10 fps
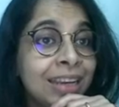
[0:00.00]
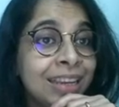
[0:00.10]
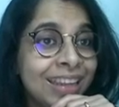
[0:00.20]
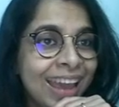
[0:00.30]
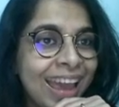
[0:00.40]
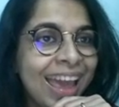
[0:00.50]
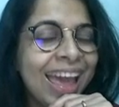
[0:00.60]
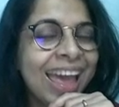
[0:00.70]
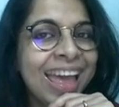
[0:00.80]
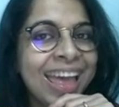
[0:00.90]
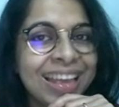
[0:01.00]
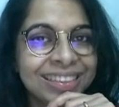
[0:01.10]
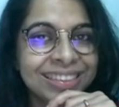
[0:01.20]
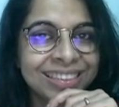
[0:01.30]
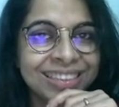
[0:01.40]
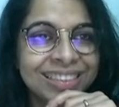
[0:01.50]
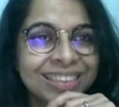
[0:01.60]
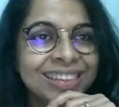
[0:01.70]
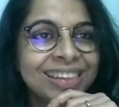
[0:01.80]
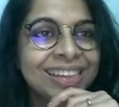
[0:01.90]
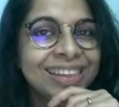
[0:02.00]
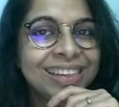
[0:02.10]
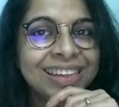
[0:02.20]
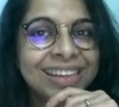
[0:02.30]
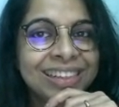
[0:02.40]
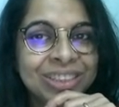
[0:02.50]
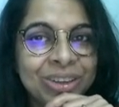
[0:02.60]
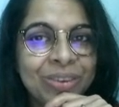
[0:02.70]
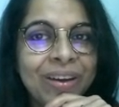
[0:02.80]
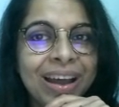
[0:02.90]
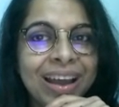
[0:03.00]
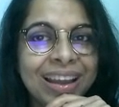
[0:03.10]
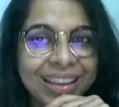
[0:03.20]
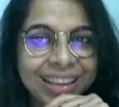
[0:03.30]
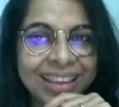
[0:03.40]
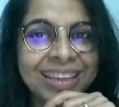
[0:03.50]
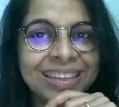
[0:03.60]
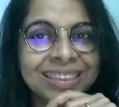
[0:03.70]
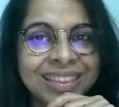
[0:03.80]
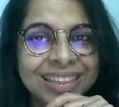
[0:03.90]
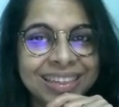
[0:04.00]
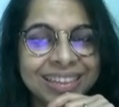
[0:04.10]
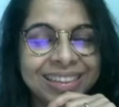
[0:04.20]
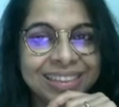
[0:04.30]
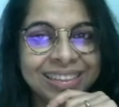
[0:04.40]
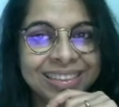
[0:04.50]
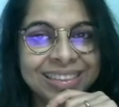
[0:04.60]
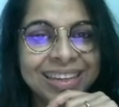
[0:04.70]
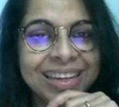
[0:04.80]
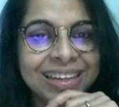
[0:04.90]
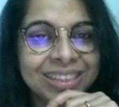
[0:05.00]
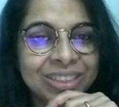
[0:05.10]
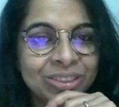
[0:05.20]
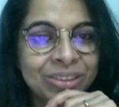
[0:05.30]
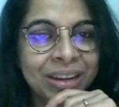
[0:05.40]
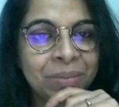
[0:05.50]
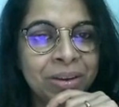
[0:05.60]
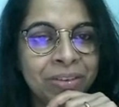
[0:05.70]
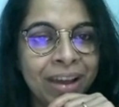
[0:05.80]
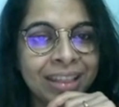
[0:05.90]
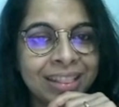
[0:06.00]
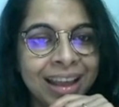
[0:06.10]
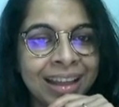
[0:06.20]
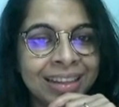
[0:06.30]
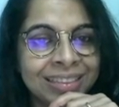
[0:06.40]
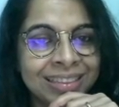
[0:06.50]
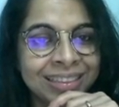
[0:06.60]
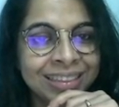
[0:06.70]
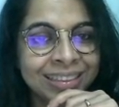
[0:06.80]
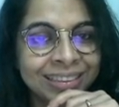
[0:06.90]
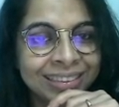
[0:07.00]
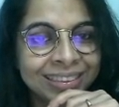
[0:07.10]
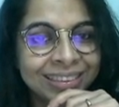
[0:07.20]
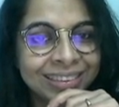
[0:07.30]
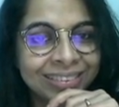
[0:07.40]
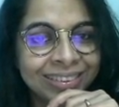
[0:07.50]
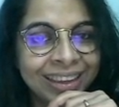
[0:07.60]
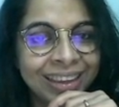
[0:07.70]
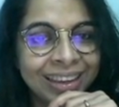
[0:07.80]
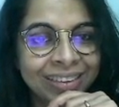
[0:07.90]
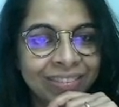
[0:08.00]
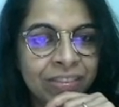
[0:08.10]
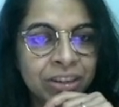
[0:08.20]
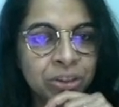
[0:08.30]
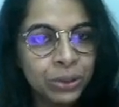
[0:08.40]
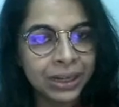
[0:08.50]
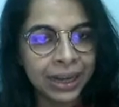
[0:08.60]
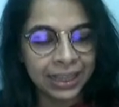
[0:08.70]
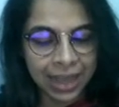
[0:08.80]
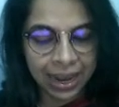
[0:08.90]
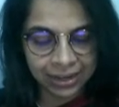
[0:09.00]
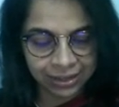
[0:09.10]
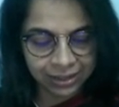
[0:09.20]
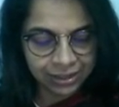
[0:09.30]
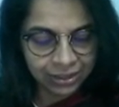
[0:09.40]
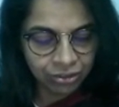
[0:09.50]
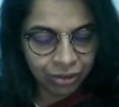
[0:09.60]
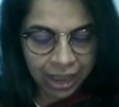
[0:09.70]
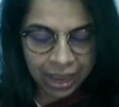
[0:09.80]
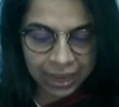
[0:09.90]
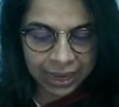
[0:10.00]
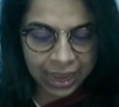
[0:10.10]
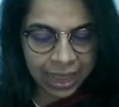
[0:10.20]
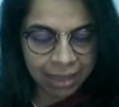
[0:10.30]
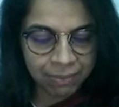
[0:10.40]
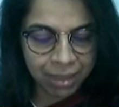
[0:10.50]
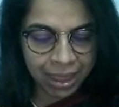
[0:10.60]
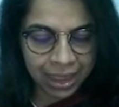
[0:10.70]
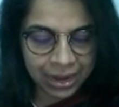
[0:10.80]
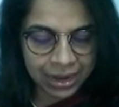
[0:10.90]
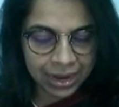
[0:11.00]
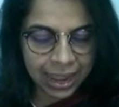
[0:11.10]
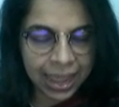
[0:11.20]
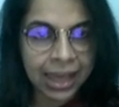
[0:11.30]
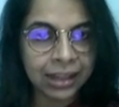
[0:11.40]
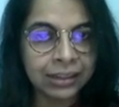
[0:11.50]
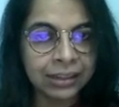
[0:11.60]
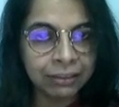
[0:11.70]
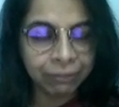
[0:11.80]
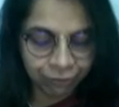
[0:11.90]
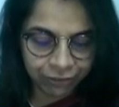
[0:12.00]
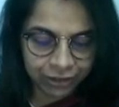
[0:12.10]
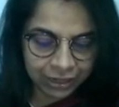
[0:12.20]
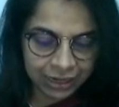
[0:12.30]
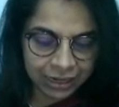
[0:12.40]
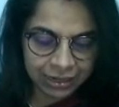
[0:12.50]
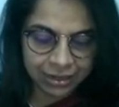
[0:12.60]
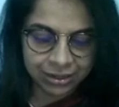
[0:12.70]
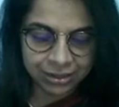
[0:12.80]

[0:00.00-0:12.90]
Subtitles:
yes. It's so easy, isn't it? So let me write the answer here. Okay, we will do it like that. So I am an elephant.